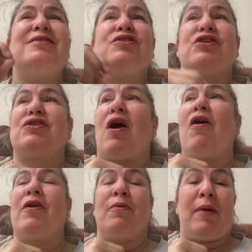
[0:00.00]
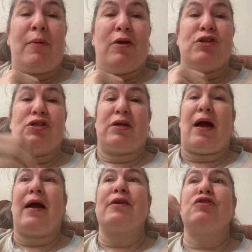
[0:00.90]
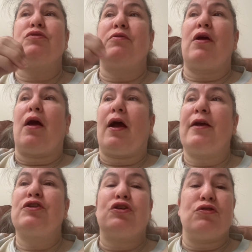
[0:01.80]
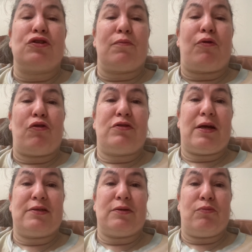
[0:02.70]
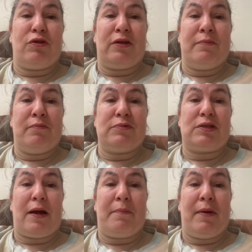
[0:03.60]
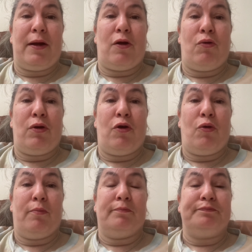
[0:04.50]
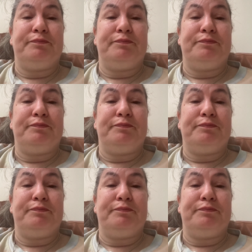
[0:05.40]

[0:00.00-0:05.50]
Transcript: just honor my wishes. I choose to protest inside my own home.